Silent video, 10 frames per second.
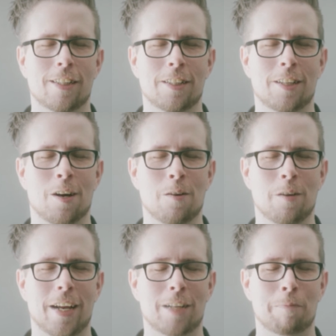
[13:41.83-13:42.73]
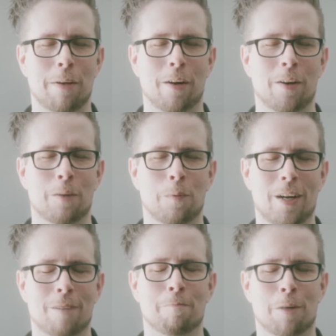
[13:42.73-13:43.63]
the Sony Xperia
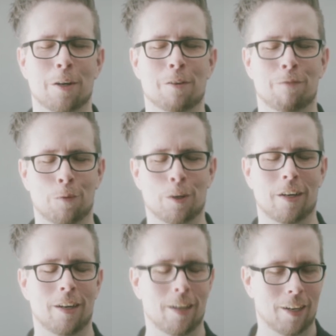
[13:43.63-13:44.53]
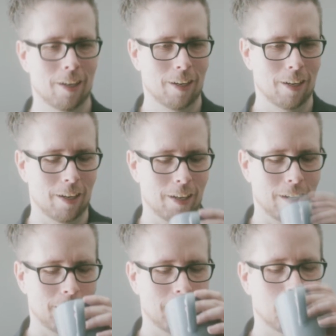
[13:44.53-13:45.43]
1 Mark IV uh,
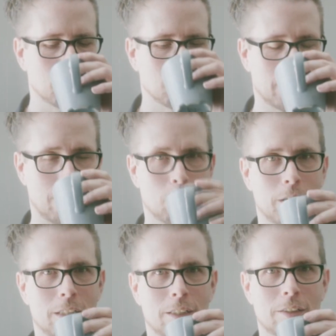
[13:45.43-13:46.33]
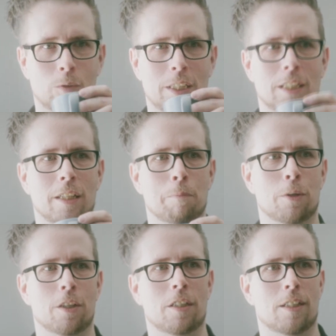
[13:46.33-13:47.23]
that I re recently
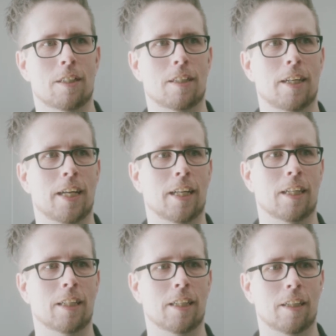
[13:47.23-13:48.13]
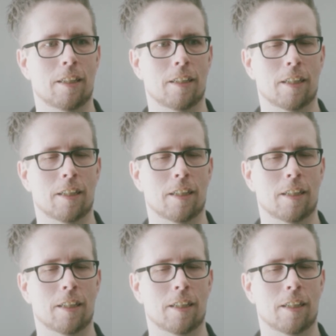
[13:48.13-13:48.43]
purchased and uh,